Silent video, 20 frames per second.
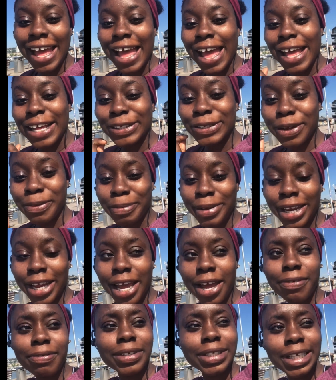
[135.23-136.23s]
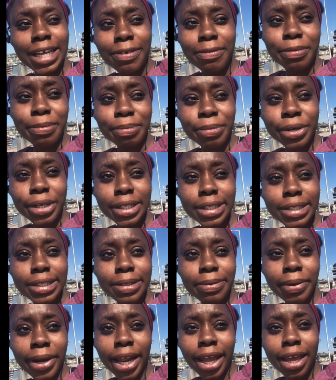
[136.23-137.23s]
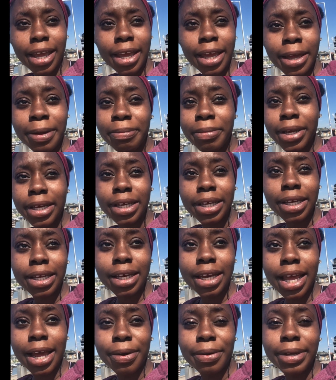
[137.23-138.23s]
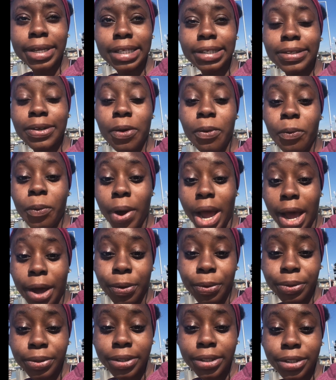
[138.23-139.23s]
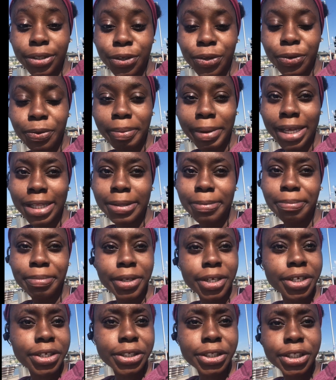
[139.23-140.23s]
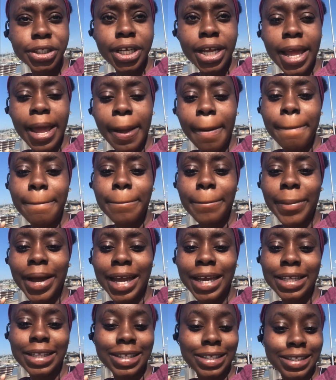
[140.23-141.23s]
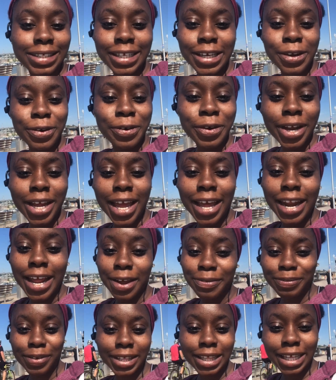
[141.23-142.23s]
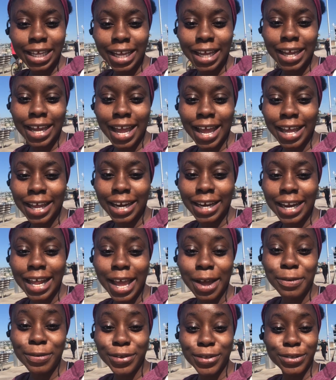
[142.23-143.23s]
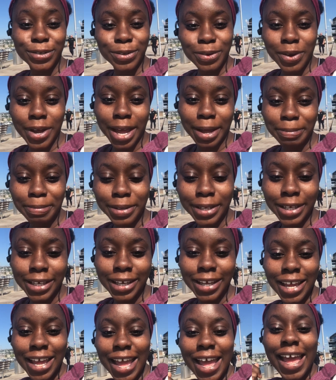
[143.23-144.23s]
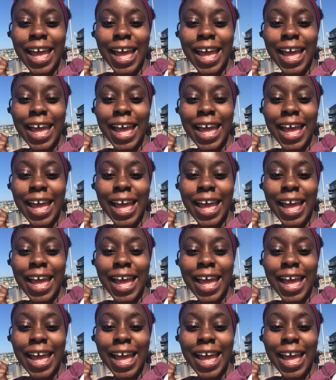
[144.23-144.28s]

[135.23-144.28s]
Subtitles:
So I've been here for 7 months. When I came in, I was wowed, you know, by the beach, by the scenery and everything, and I was so happy.